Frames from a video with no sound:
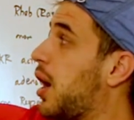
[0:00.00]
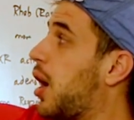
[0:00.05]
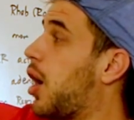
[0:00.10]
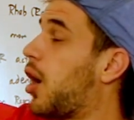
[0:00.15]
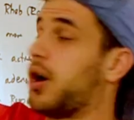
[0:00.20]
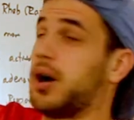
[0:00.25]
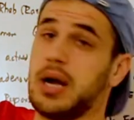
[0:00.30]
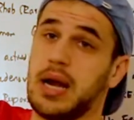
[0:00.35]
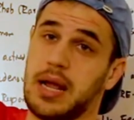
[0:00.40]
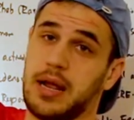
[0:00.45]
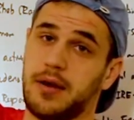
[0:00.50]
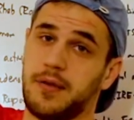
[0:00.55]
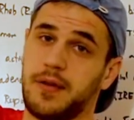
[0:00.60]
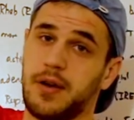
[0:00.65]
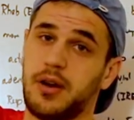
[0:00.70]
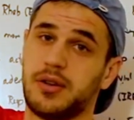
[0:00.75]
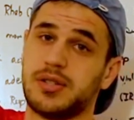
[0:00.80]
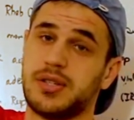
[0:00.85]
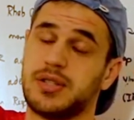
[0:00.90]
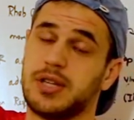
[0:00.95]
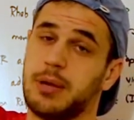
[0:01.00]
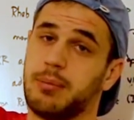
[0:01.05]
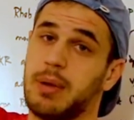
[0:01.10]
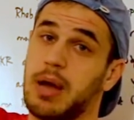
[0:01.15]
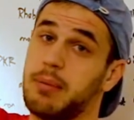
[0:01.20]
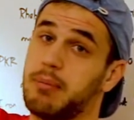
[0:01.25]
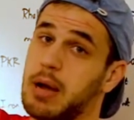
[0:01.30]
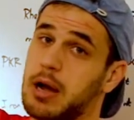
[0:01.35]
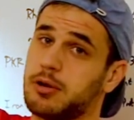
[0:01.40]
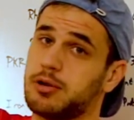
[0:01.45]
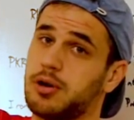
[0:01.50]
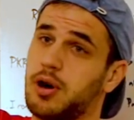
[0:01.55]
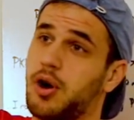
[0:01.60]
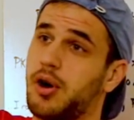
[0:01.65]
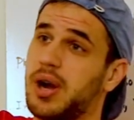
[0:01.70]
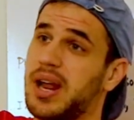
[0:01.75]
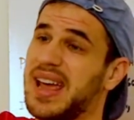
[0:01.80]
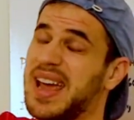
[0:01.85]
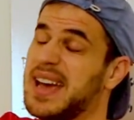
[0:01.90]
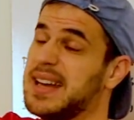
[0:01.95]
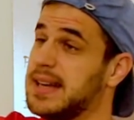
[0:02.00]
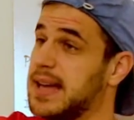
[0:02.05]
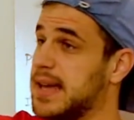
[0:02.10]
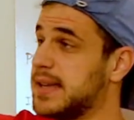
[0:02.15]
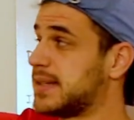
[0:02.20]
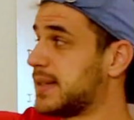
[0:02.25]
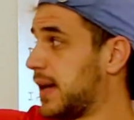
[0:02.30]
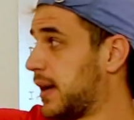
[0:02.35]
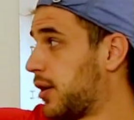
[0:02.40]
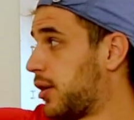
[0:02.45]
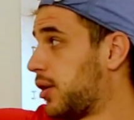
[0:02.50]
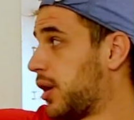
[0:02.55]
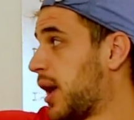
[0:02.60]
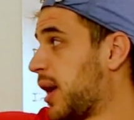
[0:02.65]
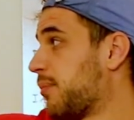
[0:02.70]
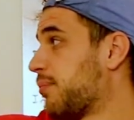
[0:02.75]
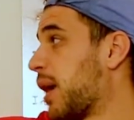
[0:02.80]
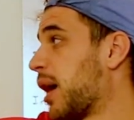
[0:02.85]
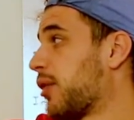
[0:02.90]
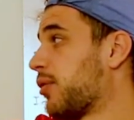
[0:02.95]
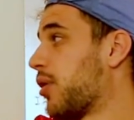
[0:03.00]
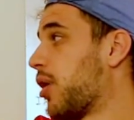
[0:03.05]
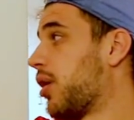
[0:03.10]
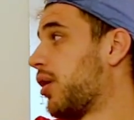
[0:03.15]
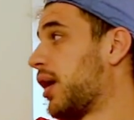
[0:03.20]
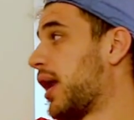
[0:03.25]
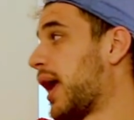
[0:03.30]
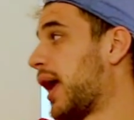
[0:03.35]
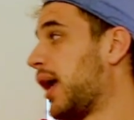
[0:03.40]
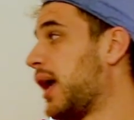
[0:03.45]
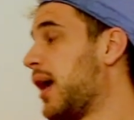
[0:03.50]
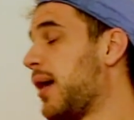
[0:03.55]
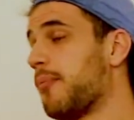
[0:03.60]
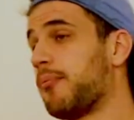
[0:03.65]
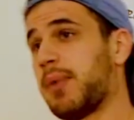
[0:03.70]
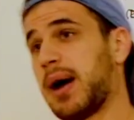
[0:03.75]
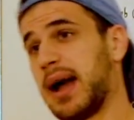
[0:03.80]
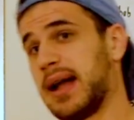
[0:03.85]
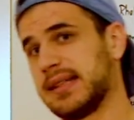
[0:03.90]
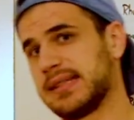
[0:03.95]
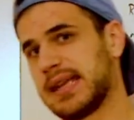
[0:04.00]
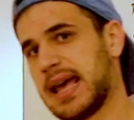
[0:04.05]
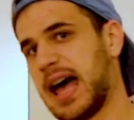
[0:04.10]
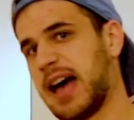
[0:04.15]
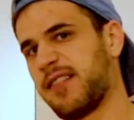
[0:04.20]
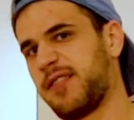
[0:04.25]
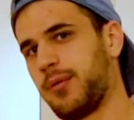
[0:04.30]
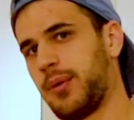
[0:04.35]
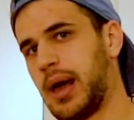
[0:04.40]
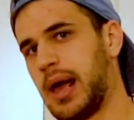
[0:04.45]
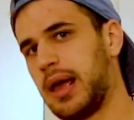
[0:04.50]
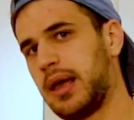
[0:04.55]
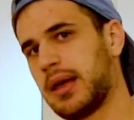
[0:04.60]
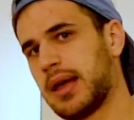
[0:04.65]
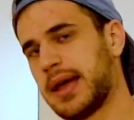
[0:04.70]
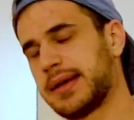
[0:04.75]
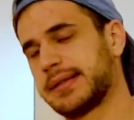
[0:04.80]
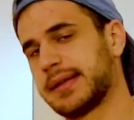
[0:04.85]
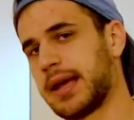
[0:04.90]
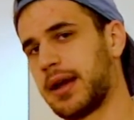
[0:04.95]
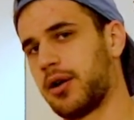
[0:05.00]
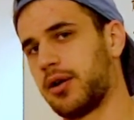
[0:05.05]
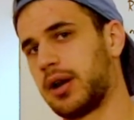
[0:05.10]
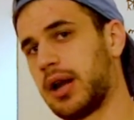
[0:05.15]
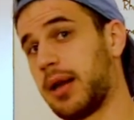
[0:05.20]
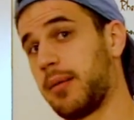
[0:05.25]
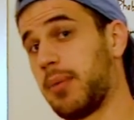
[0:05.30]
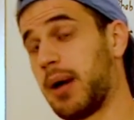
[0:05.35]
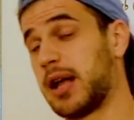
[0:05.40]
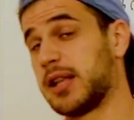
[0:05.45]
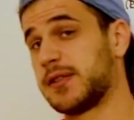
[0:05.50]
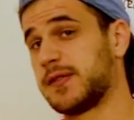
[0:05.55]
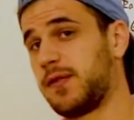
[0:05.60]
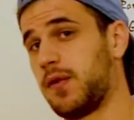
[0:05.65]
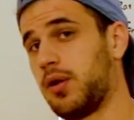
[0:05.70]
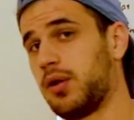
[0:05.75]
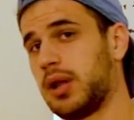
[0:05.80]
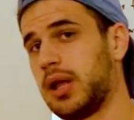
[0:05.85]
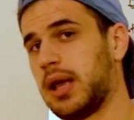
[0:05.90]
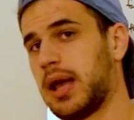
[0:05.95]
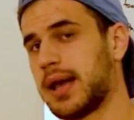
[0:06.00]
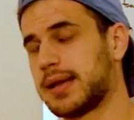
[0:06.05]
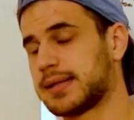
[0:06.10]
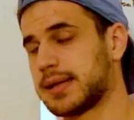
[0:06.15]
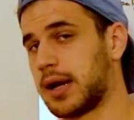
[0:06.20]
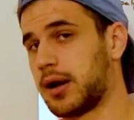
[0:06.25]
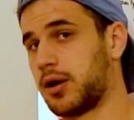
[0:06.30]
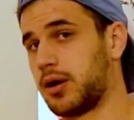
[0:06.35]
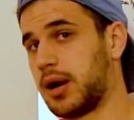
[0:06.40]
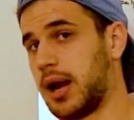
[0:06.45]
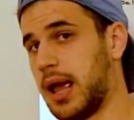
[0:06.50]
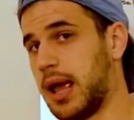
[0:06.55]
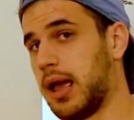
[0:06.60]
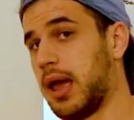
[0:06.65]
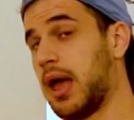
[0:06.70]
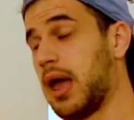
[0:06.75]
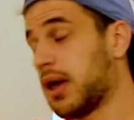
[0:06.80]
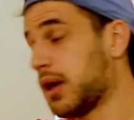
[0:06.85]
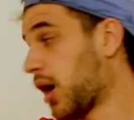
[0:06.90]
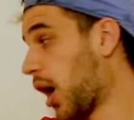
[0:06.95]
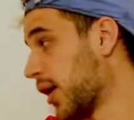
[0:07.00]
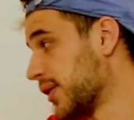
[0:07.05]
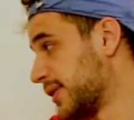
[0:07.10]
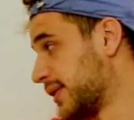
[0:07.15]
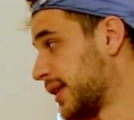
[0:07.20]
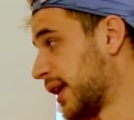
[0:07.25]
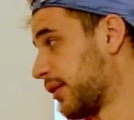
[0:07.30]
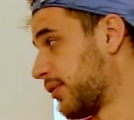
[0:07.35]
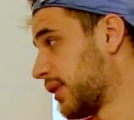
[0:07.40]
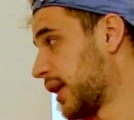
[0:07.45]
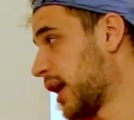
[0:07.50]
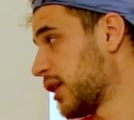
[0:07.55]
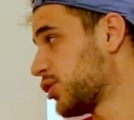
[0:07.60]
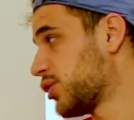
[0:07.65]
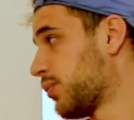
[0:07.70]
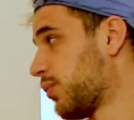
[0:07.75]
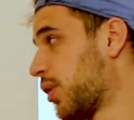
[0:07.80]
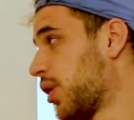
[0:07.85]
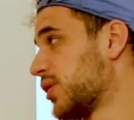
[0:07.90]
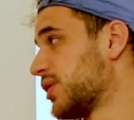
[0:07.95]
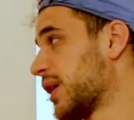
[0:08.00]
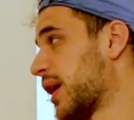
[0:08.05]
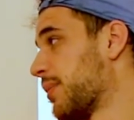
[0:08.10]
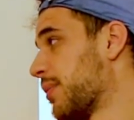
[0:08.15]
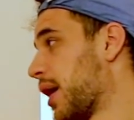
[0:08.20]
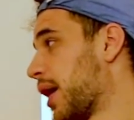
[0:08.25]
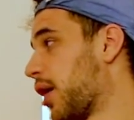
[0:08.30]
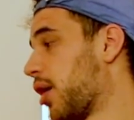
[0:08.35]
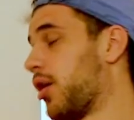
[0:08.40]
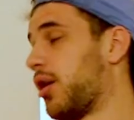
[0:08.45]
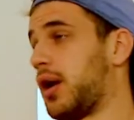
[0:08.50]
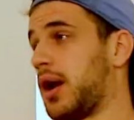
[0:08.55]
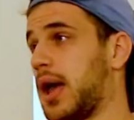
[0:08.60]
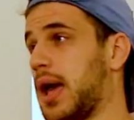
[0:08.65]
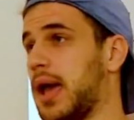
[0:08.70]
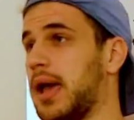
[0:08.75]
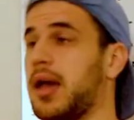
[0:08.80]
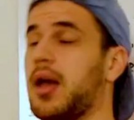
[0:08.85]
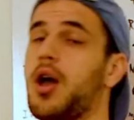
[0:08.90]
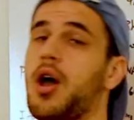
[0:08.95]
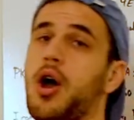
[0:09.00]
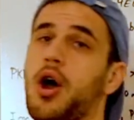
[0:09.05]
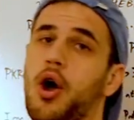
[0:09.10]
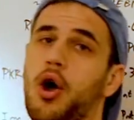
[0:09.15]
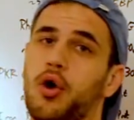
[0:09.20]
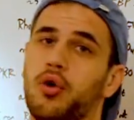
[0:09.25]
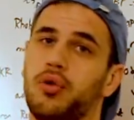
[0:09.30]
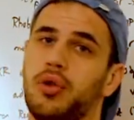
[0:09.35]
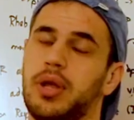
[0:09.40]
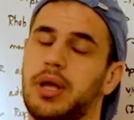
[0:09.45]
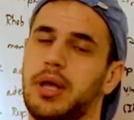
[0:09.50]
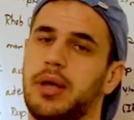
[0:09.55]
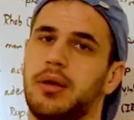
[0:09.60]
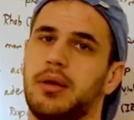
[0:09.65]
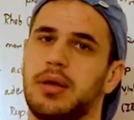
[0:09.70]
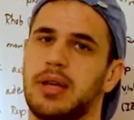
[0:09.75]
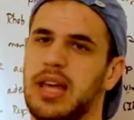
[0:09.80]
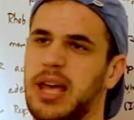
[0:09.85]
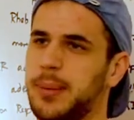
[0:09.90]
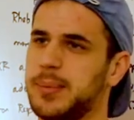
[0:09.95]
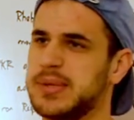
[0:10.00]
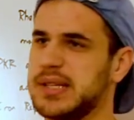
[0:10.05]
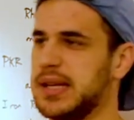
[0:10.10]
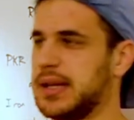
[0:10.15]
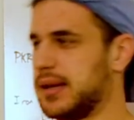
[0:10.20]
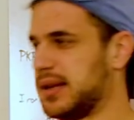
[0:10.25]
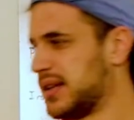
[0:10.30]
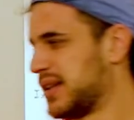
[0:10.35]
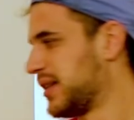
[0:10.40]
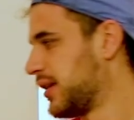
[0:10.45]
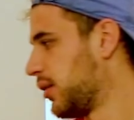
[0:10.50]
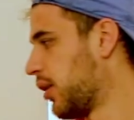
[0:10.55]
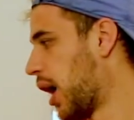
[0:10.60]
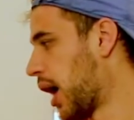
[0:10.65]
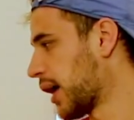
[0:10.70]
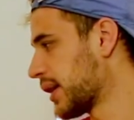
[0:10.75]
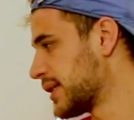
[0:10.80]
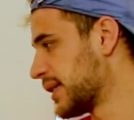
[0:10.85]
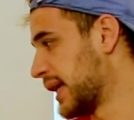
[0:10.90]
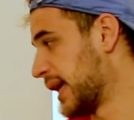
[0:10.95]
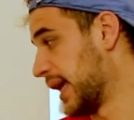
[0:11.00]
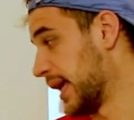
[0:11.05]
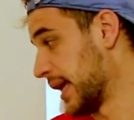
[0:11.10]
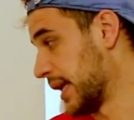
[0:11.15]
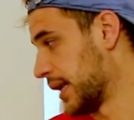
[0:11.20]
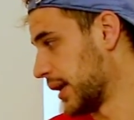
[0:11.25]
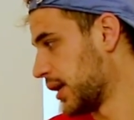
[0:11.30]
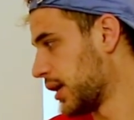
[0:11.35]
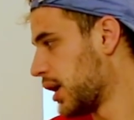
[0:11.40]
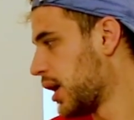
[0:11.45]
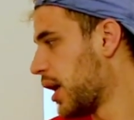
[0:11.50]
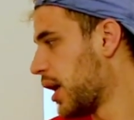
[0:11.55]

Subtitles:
interference is done by microRNA and siRNA. MicroRNA binds halfway, siRNA binds fully. siRNA causes degradation, whereas miRNA only keeps it locked in.